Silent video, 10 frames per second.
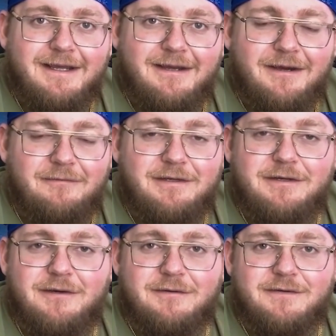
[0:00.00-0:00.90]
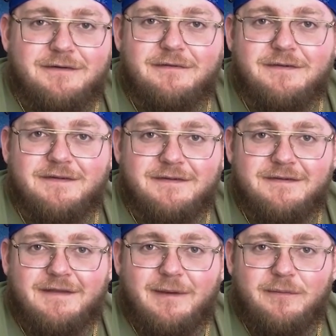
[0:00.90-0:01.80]
When you go to a
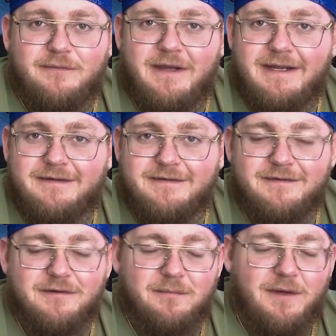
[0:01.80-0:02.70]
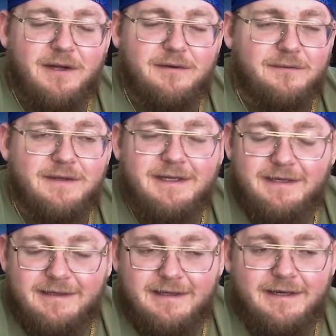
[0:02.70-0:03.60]
services type of agency or model with
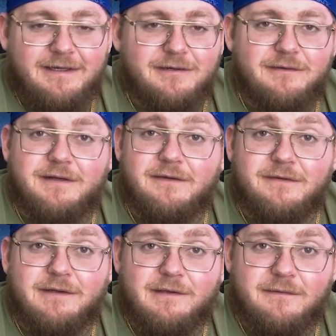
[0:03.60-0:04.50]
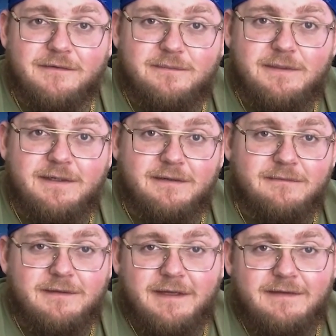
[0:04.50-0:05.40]
anything and you're looking for the lowest bidder,
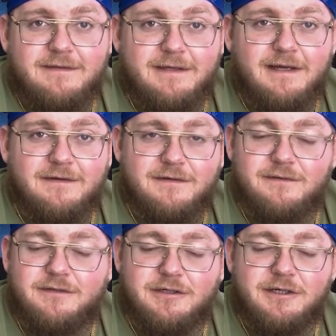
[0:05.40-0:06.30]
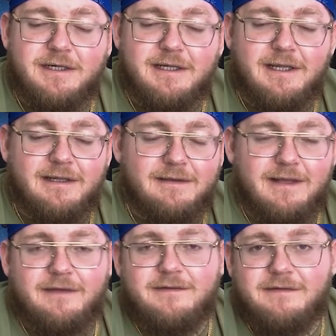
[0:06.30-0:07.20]
well, that's the kind of service you're going to get, and
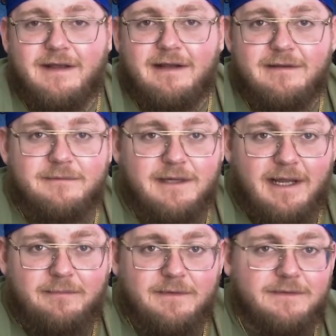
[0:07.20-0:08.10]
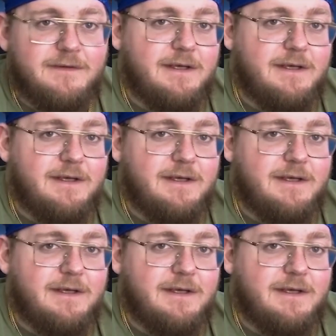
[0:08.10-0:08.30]
that's exactly what happens.